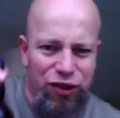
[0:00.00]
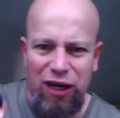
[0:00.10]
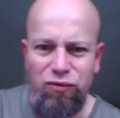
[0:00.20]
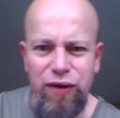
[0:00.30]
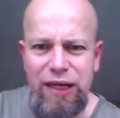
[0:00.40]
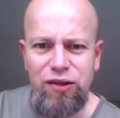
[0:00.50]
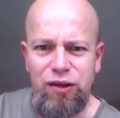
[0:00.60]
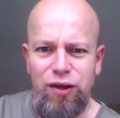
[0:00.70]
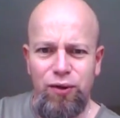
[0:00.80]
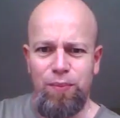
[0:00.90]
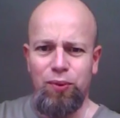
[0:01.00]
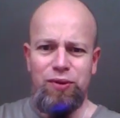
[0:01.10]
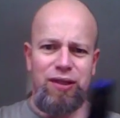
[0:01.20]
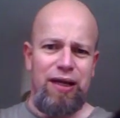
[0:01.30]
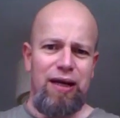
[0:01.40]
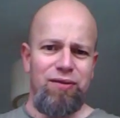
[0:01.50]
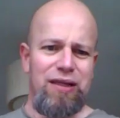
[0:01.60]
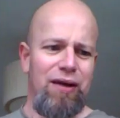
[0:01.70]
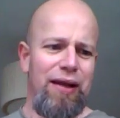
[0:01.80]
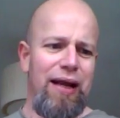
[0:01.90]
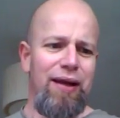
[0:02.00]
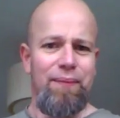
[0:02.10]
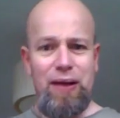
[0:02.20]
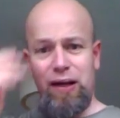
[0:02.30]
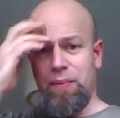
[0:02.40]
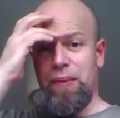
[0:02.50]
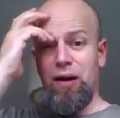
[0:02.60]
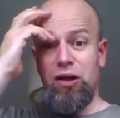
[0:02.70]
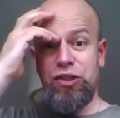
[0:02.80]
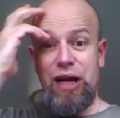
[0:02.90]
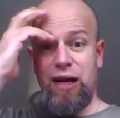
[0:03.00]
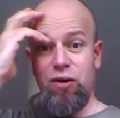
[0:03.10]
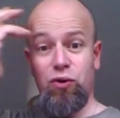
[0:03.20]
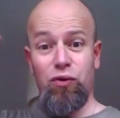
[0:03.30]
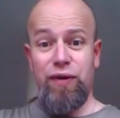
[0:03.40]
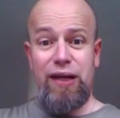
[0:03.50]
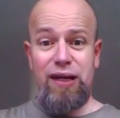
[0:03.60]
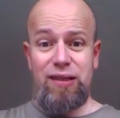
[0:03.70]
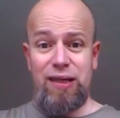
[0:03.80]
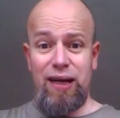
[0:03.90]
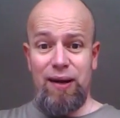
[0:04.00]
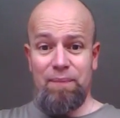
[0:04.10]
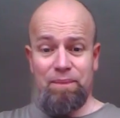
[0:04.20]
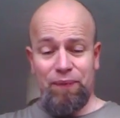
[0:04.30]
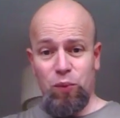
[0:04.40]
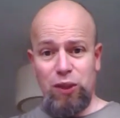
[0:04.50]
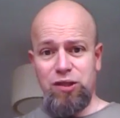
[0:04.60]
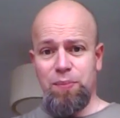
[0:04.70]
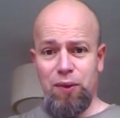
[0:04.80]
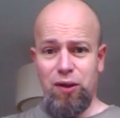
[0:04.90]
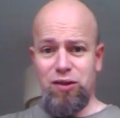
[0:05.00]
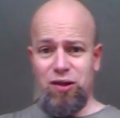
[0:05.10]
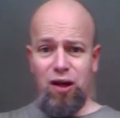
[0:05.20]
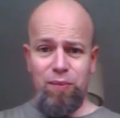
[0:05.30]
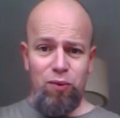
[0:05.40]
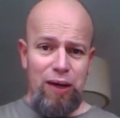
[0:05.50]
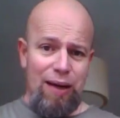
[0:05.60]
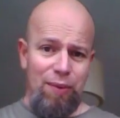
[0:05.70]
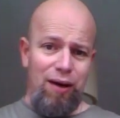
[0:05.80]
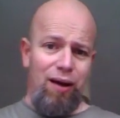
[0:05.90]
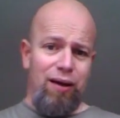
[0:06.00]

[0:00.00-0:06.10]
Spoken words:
which I shall read to you, boys and girls out there. A bit like Jack and Ori, this, isn't it? Once upon a time and all that